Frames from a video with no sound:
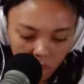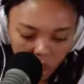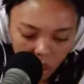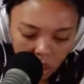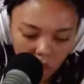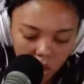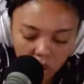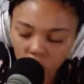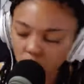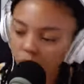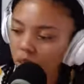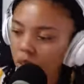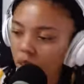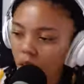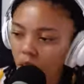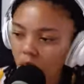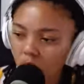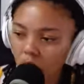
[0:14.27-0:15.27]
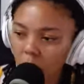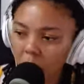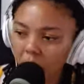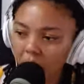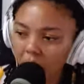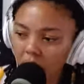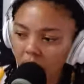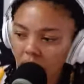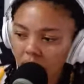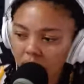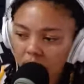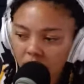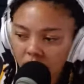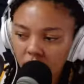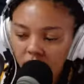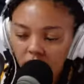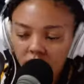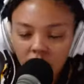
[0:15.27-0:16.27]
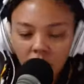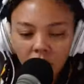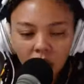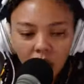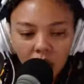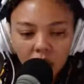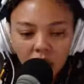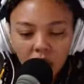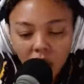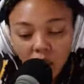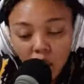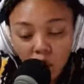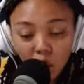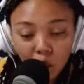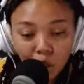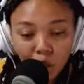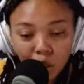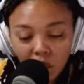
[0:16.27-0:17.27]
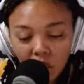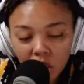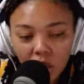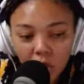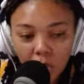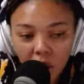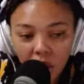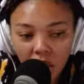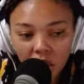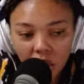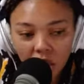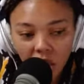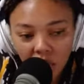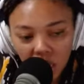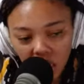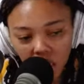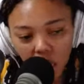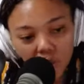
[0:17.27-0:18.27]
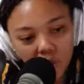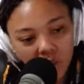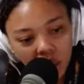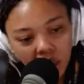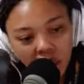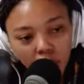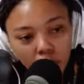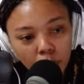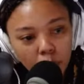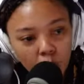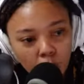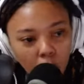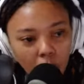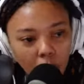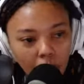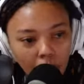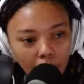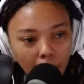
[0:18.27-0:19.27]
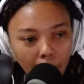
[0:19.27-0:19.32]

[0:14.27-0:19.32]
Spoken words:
That's right, the good, the bad, the good, the bad, and everything in between.